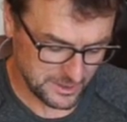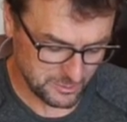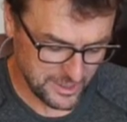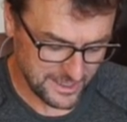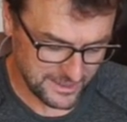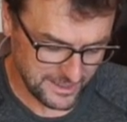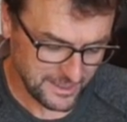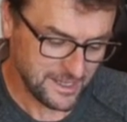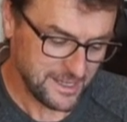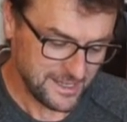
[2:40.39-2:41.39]
and
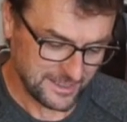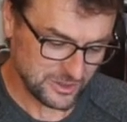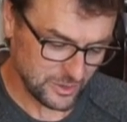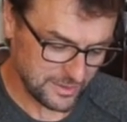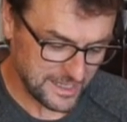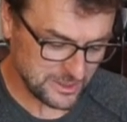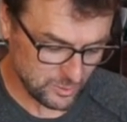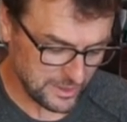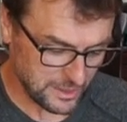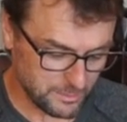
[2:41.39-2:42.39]
subtracting. And so
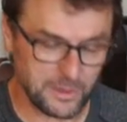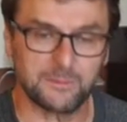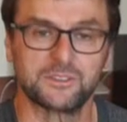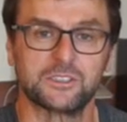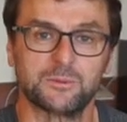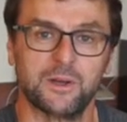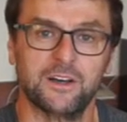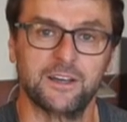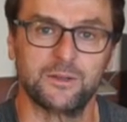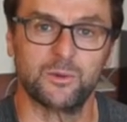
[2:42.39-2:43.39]
that's one of the premises
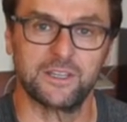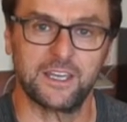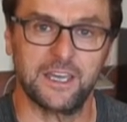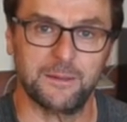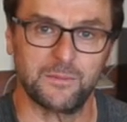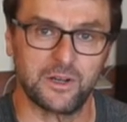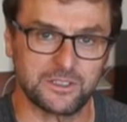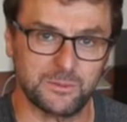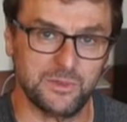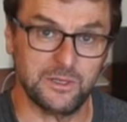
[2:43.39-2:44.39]
behind why the game
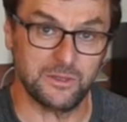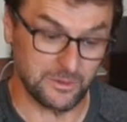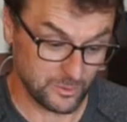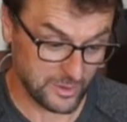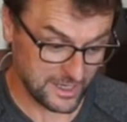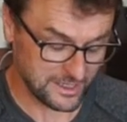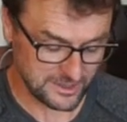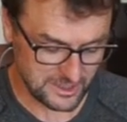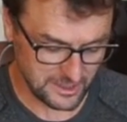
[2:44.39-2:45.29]
got to be the way it is